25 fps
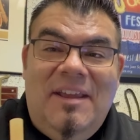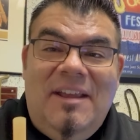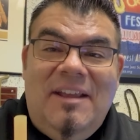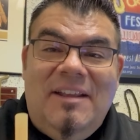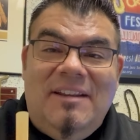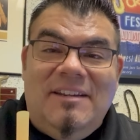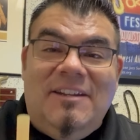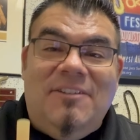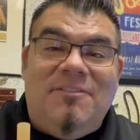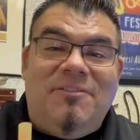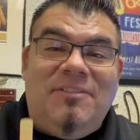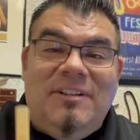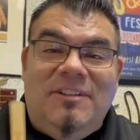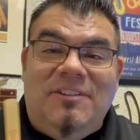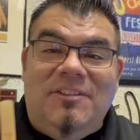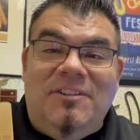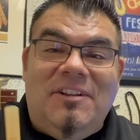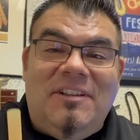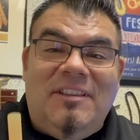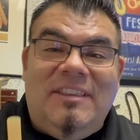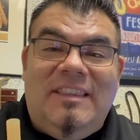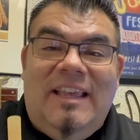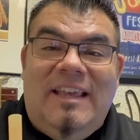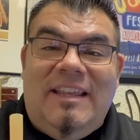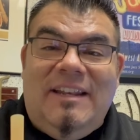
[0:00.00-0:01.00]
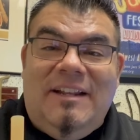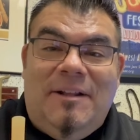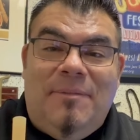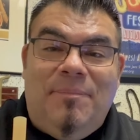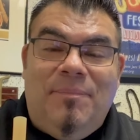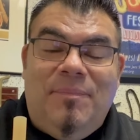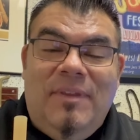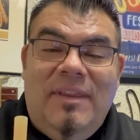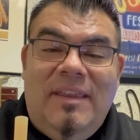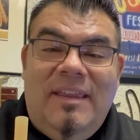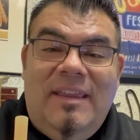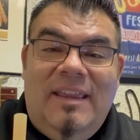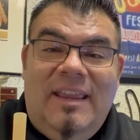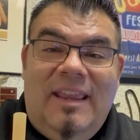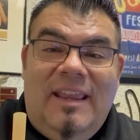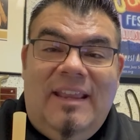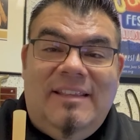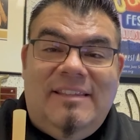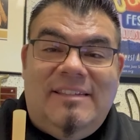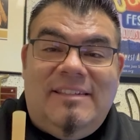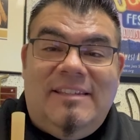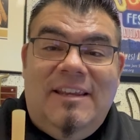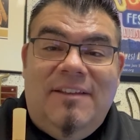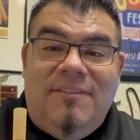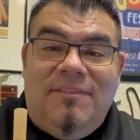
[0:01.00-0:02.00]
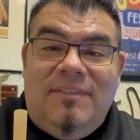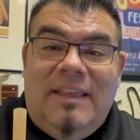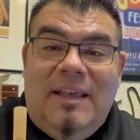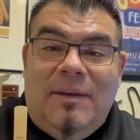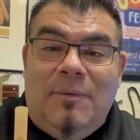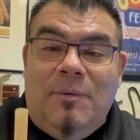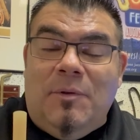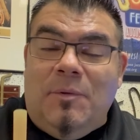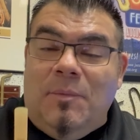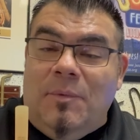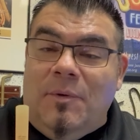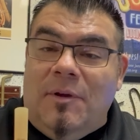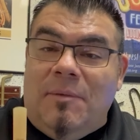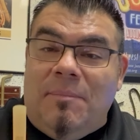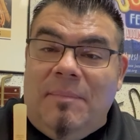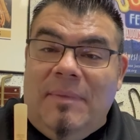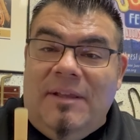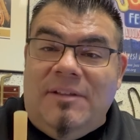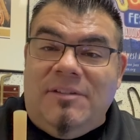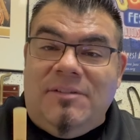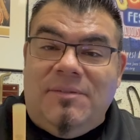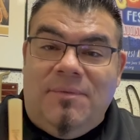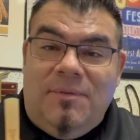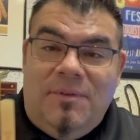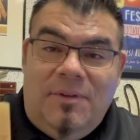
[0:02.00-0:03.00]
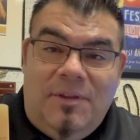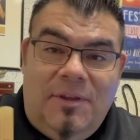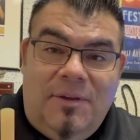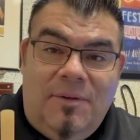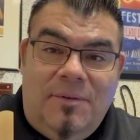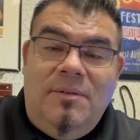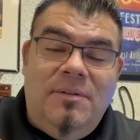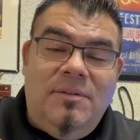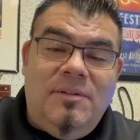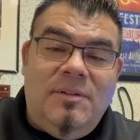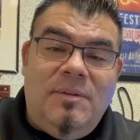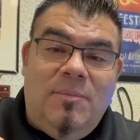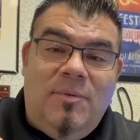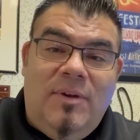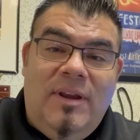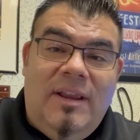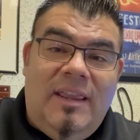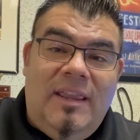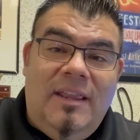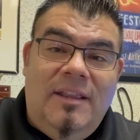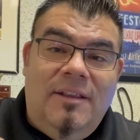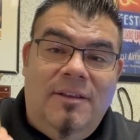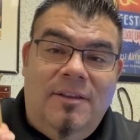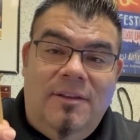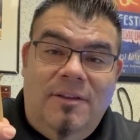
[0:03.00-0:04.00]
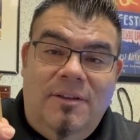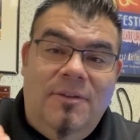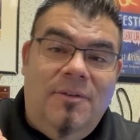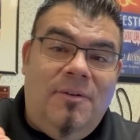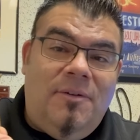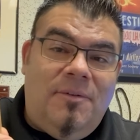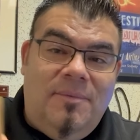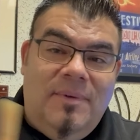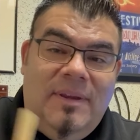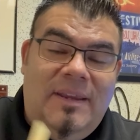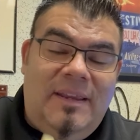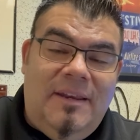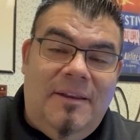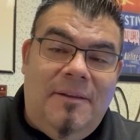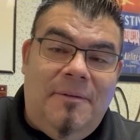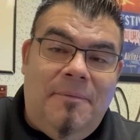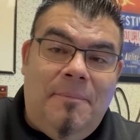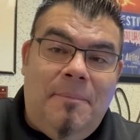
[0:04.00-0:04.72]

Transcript: definitely look that up and see if that would work best for you to break in your reed.